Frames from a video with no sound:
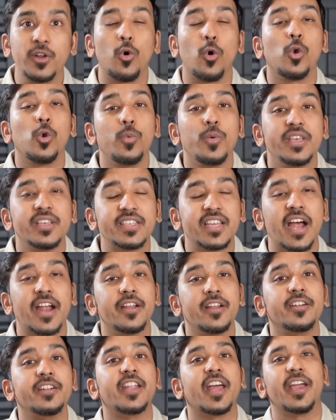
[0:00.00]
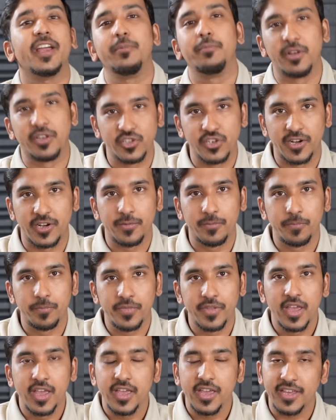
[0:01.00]
but always had a tight budget.
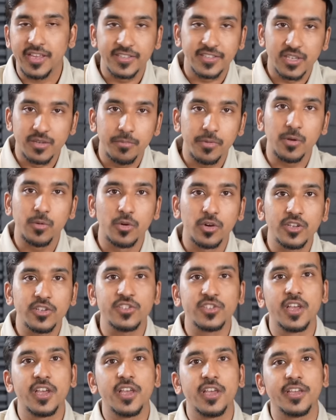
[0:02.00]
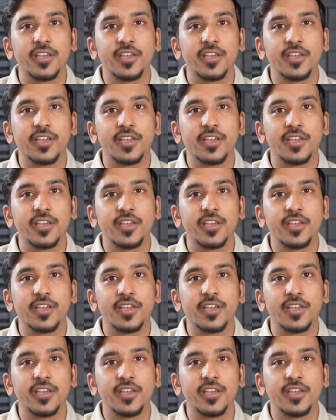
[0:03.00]
In simple words,